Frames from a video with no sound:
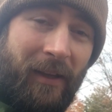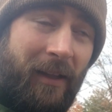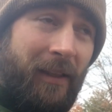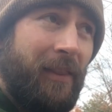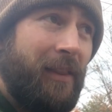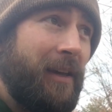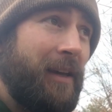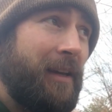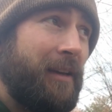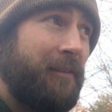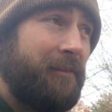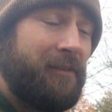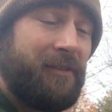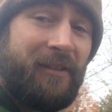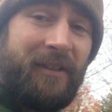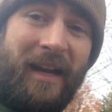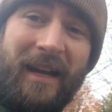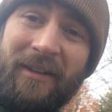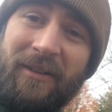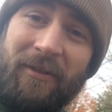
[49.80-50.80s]
they have
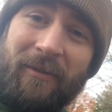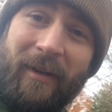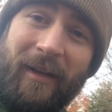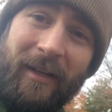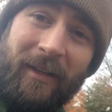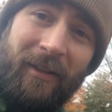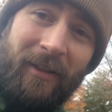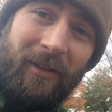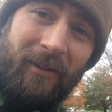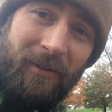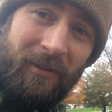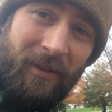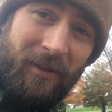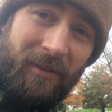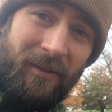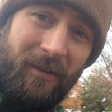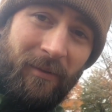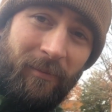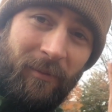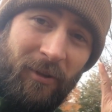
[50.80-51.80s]
saturated their
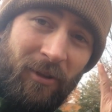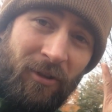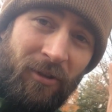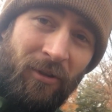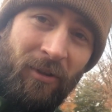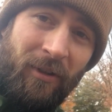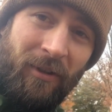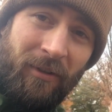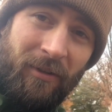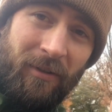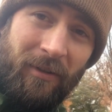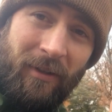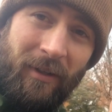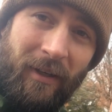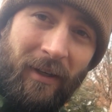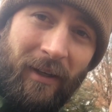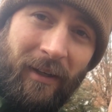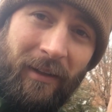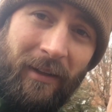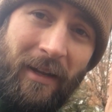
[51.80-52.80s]
system with sugars
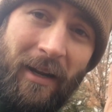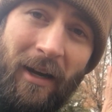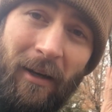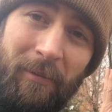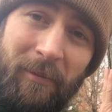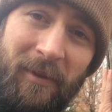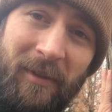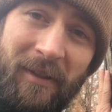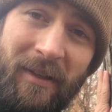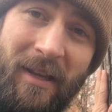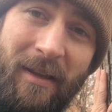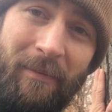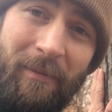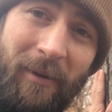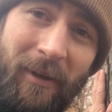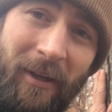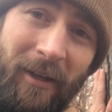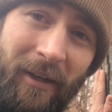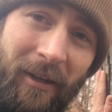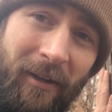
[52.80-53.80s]
that help to keep
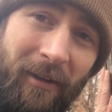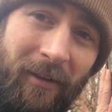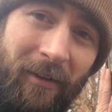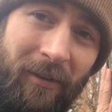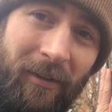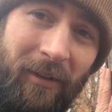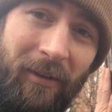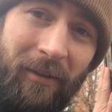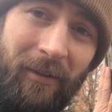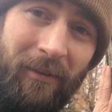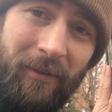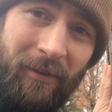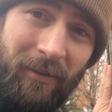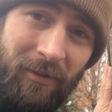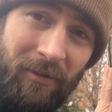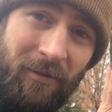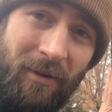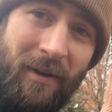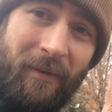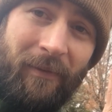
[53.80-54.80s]
the
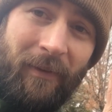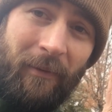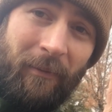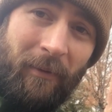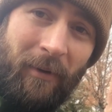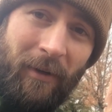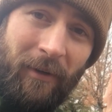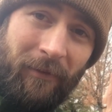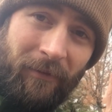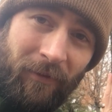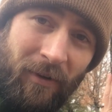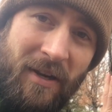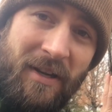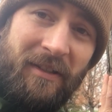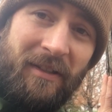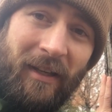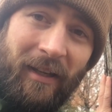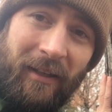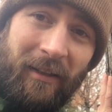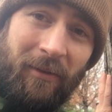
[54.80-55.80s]
tree from
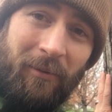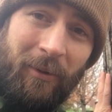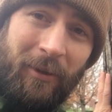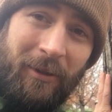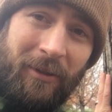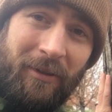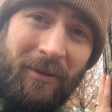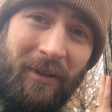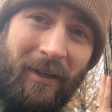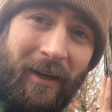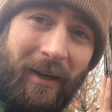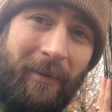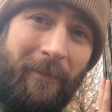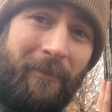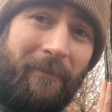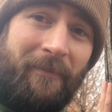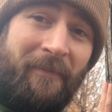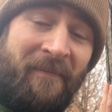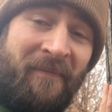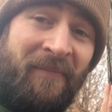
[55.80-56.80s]
freezing in the winter
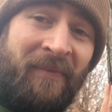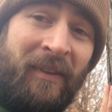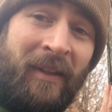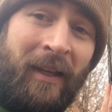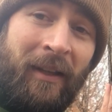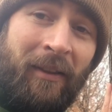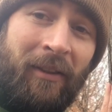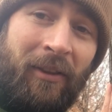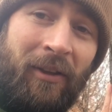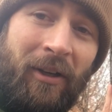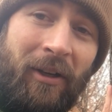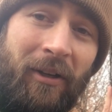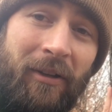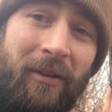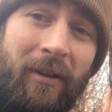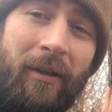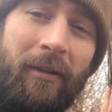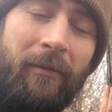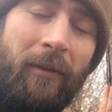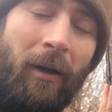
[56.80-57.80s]
time. And third